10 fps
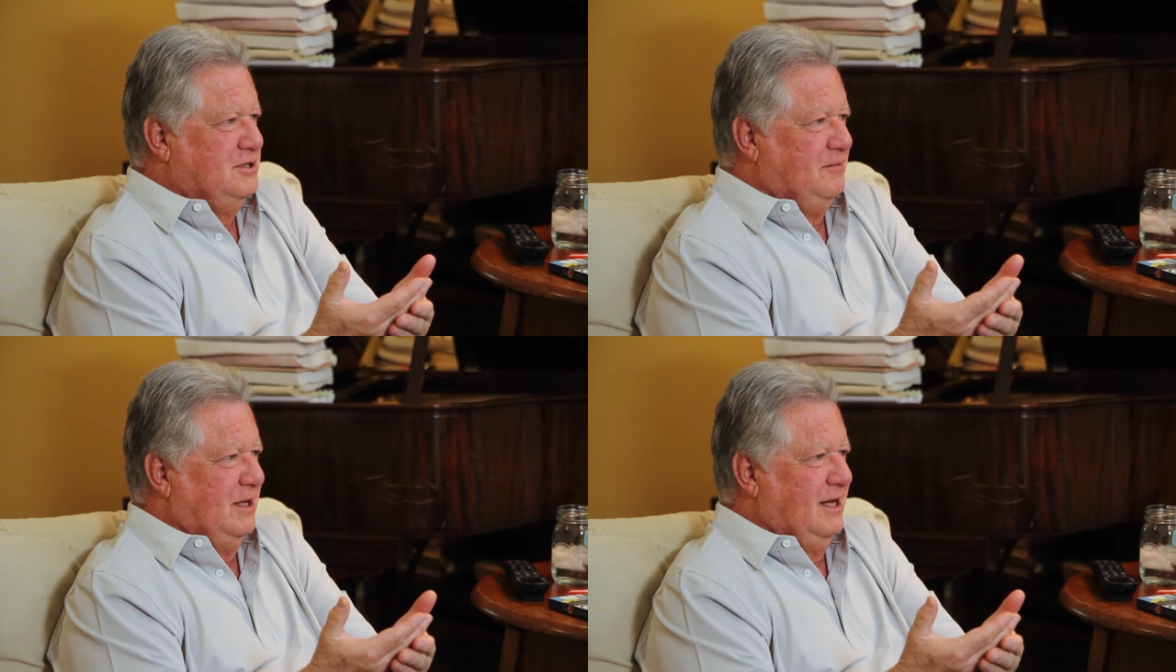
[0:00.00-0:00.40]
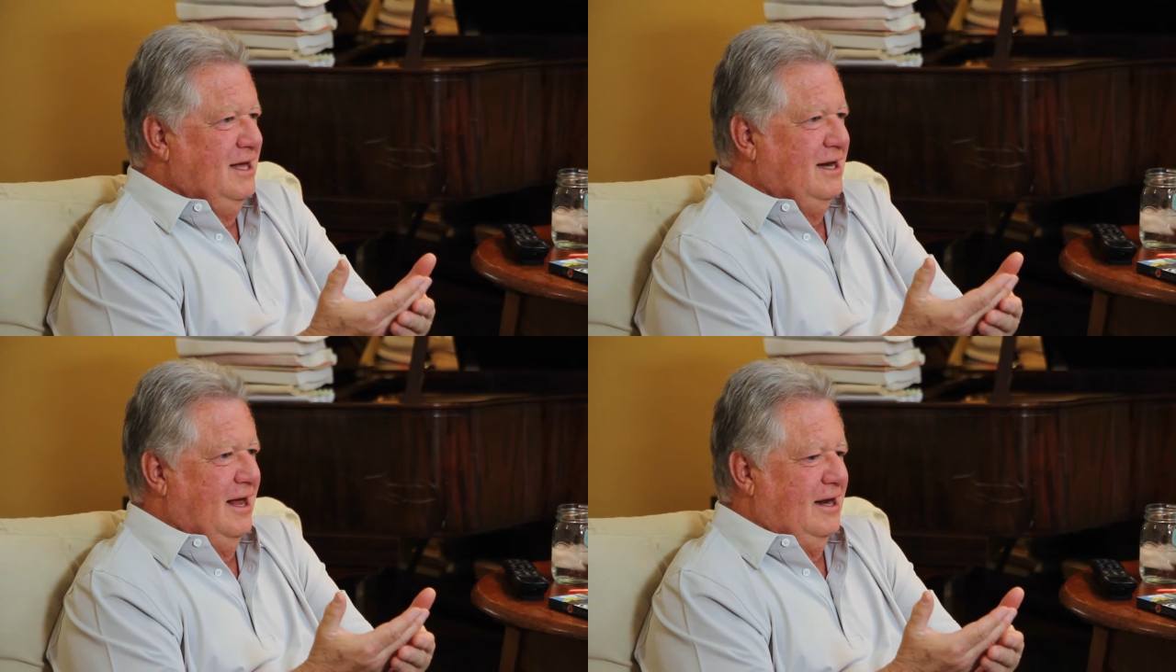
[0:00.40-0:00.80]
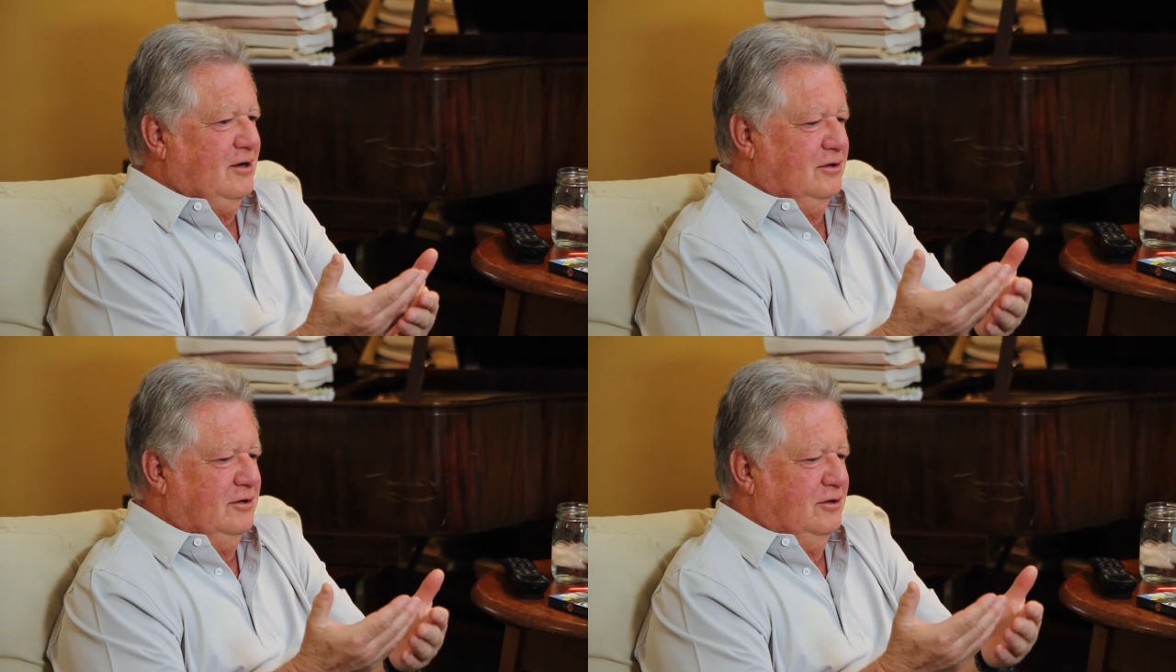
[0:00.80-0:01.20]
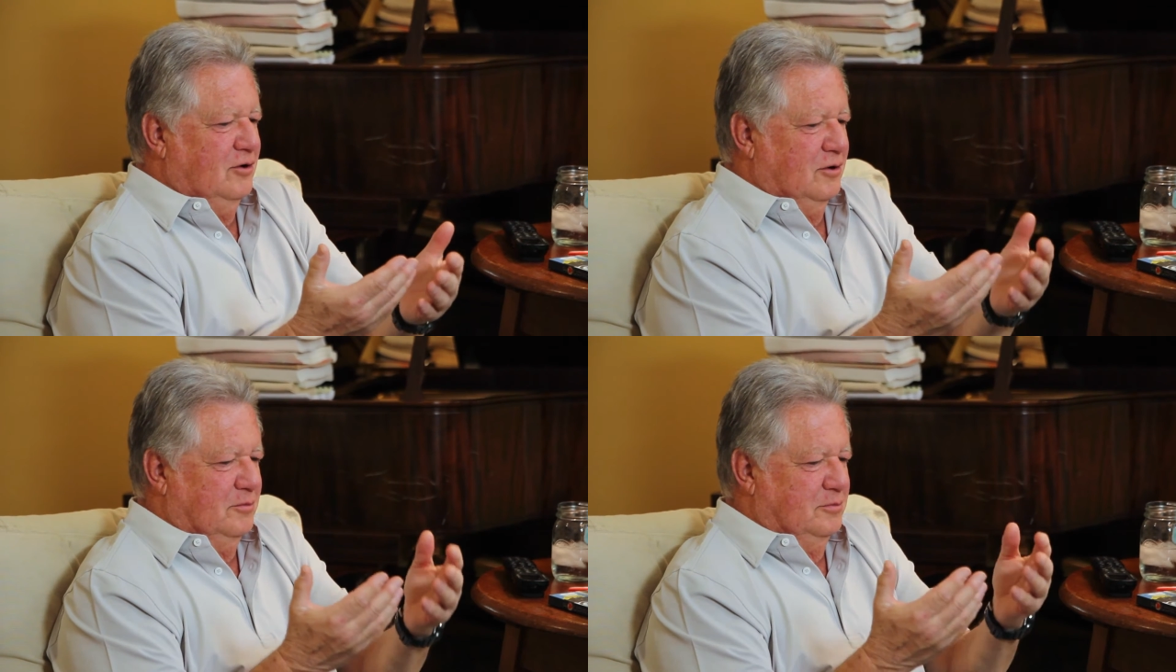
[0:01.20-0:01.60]
something in and
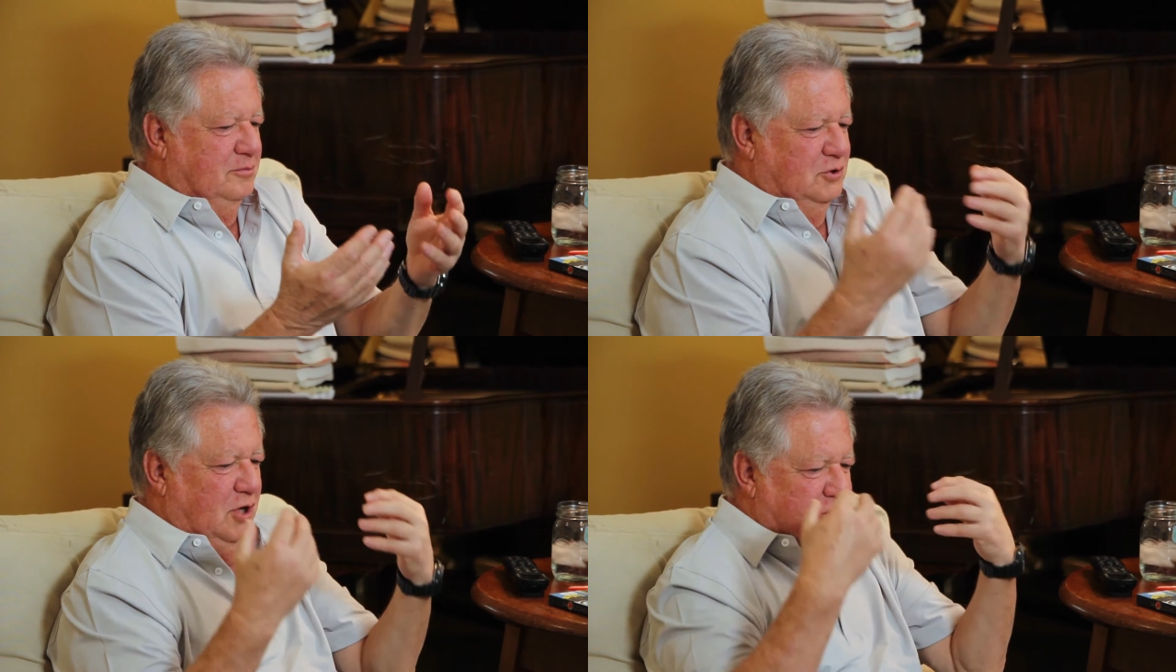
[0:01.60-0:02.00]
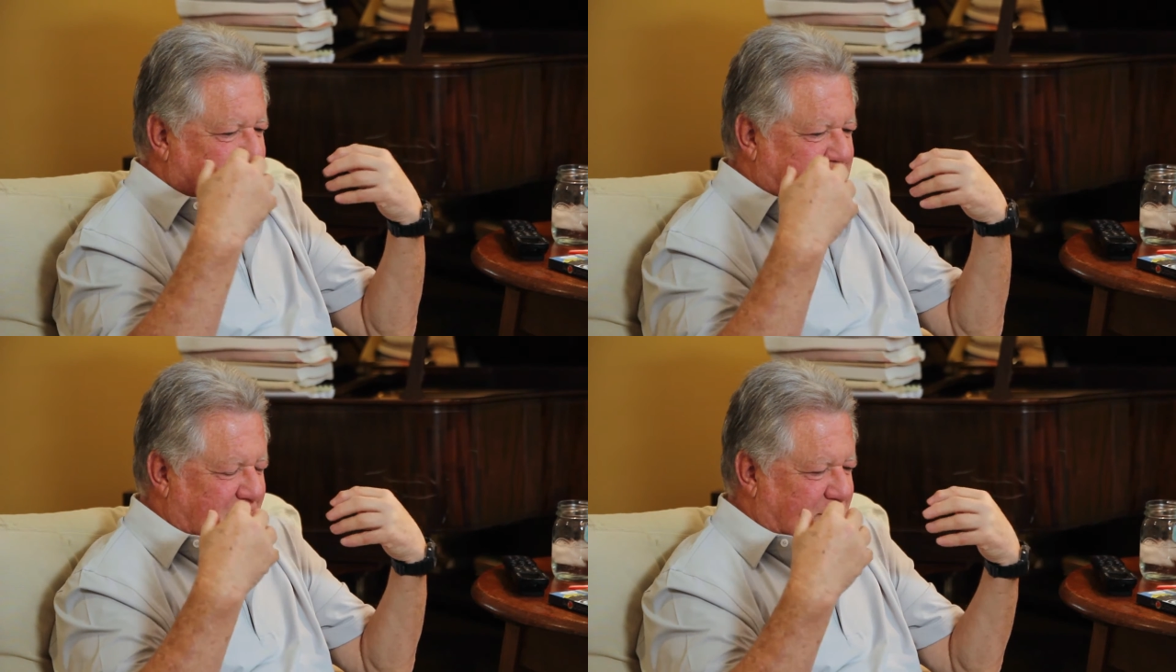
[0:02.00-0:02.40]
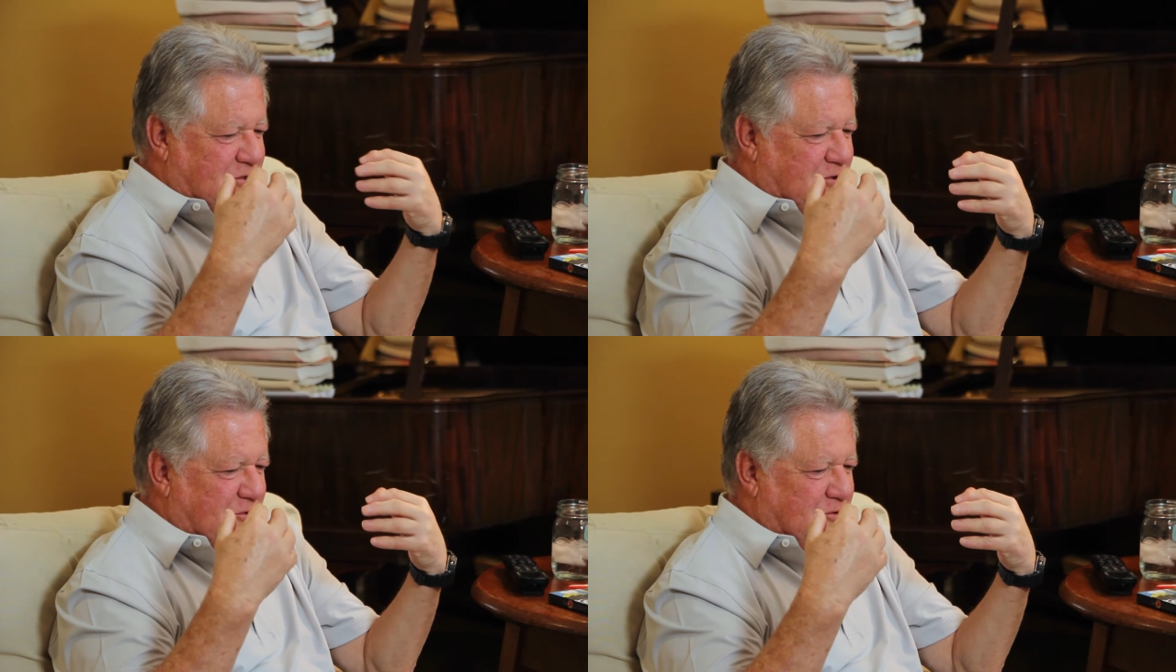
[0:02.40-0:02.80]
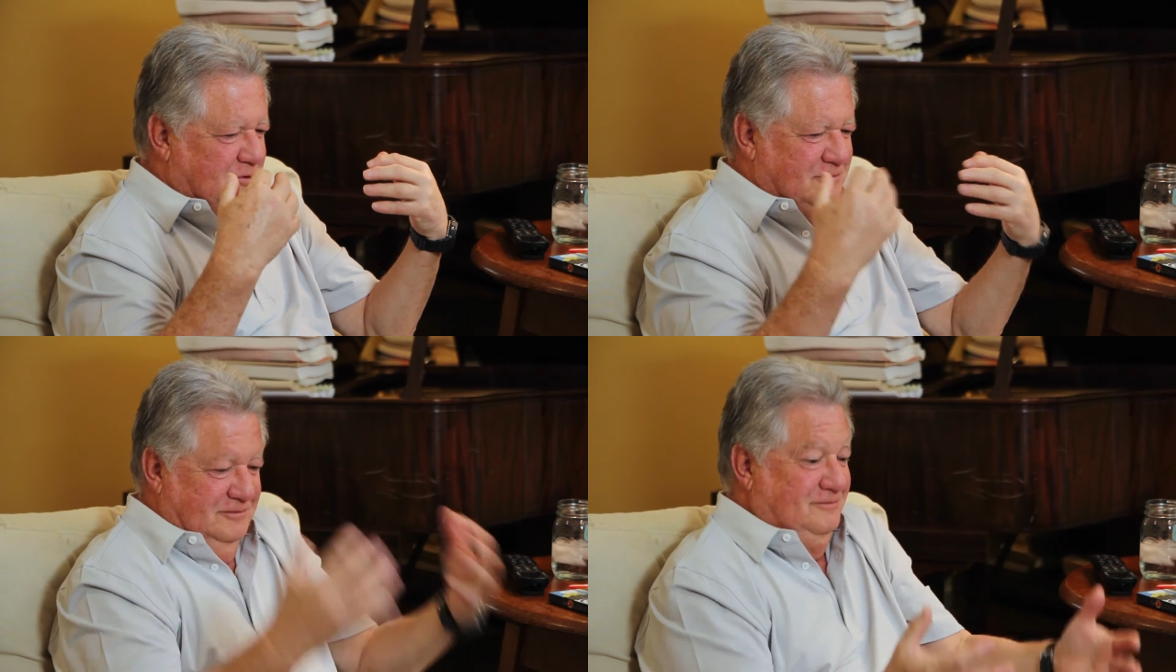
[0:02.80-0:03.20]
your judgment tells you
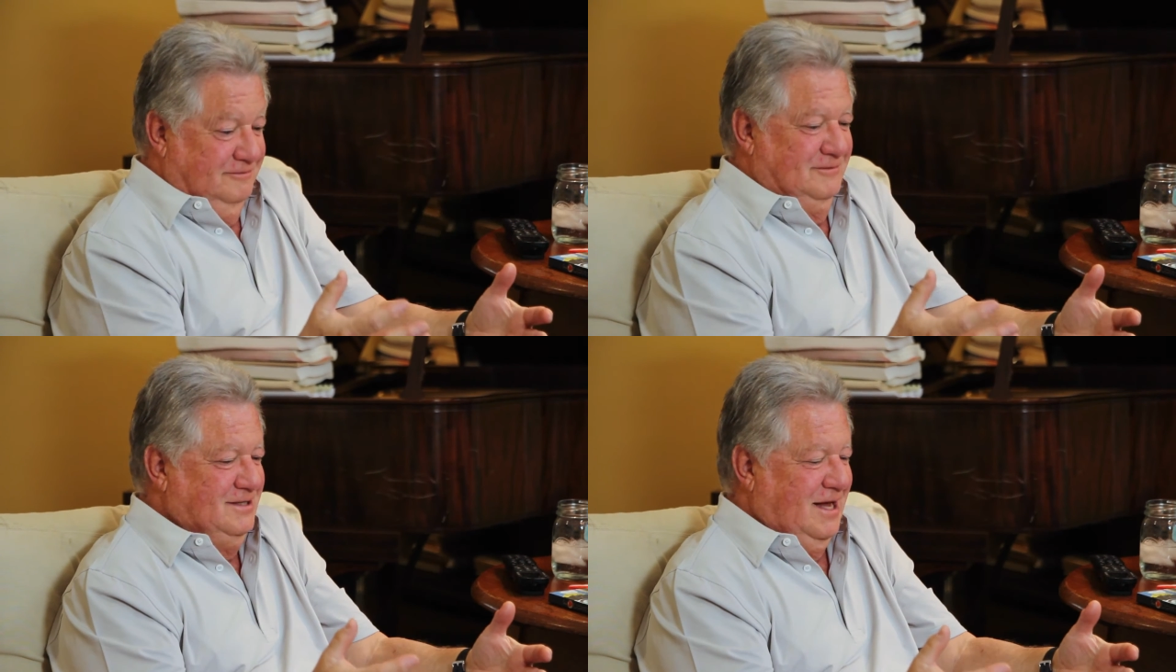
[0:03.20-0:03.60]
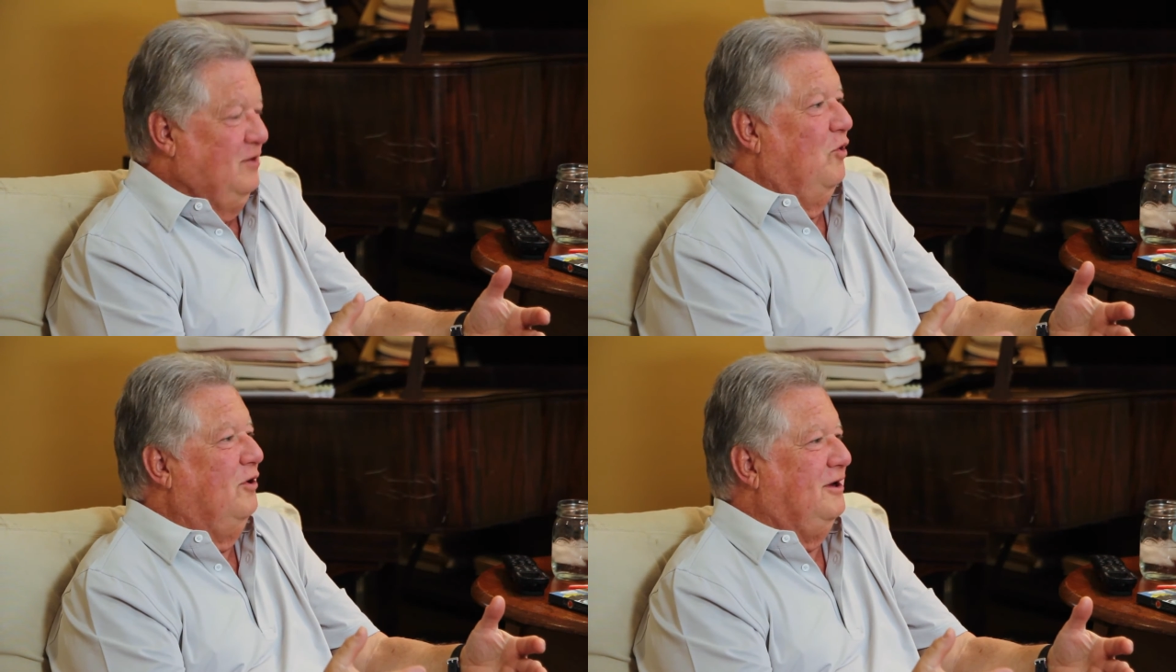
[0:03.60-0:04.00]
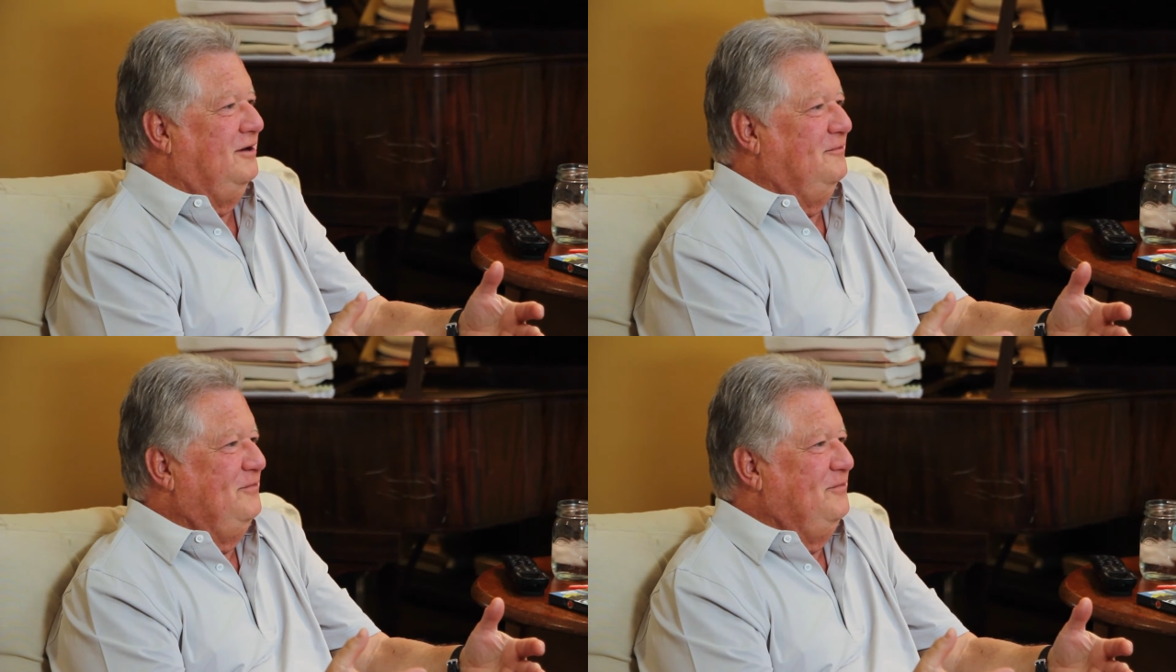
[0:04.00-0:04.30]
this ain't working.